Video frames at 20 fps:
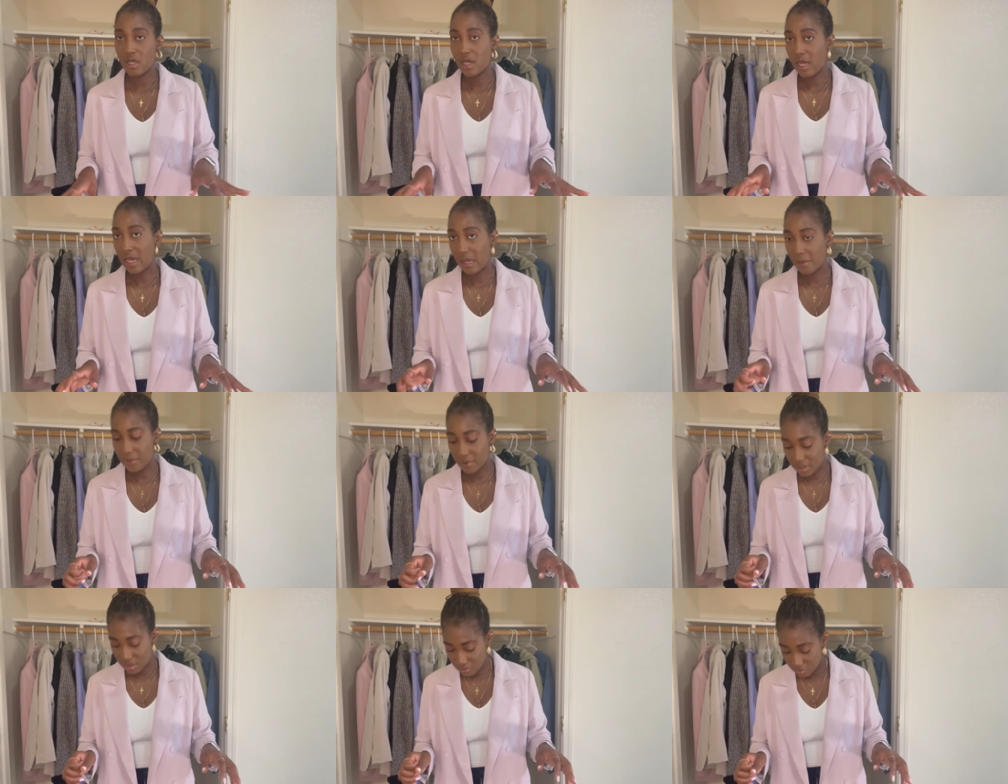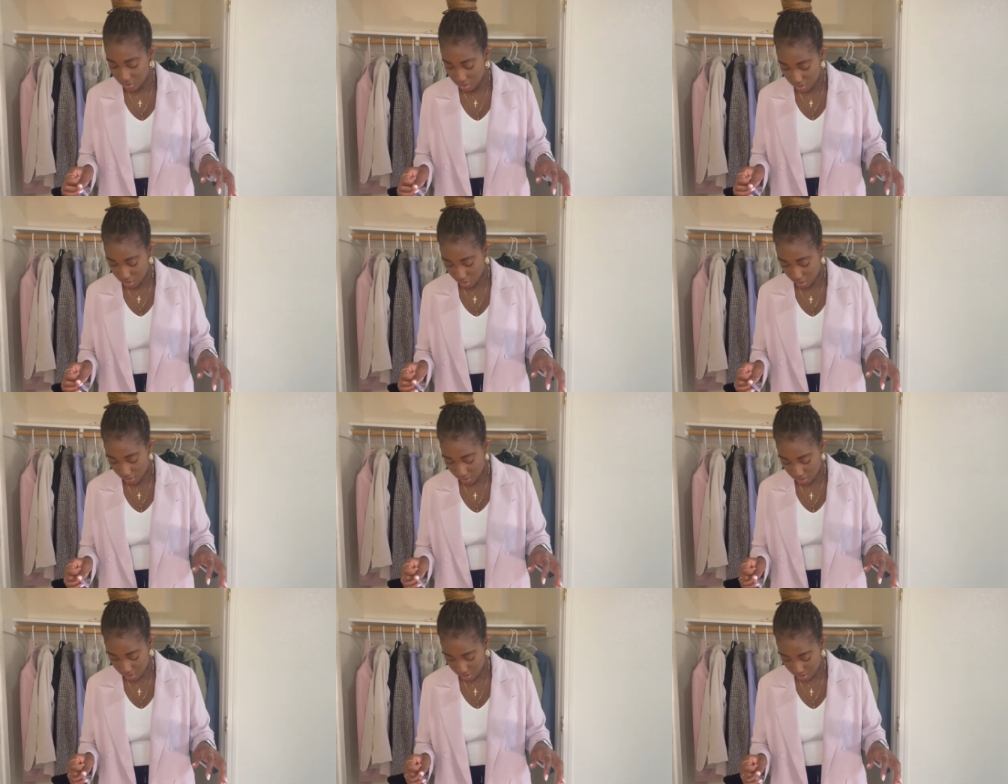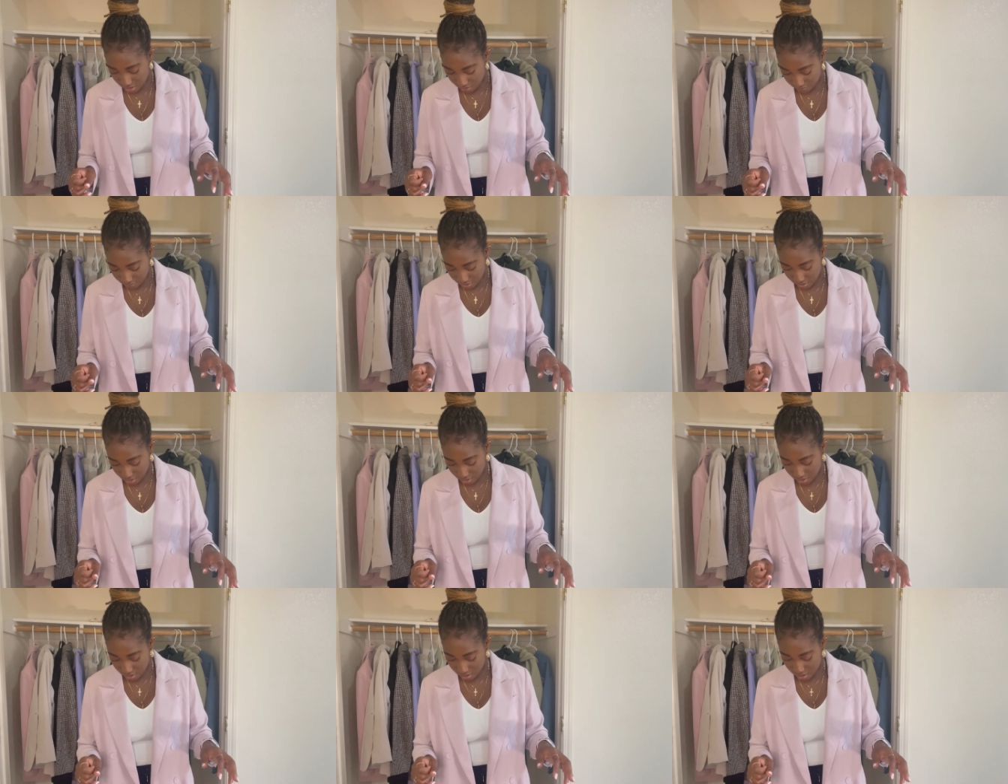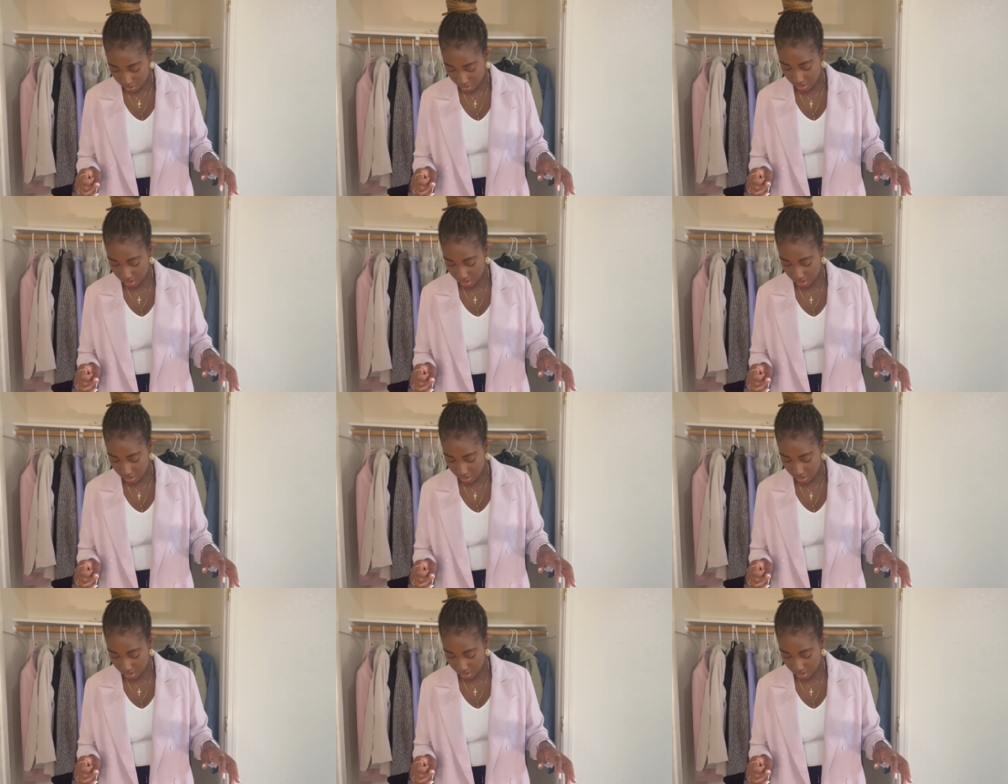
I pair them with socks because I feel like it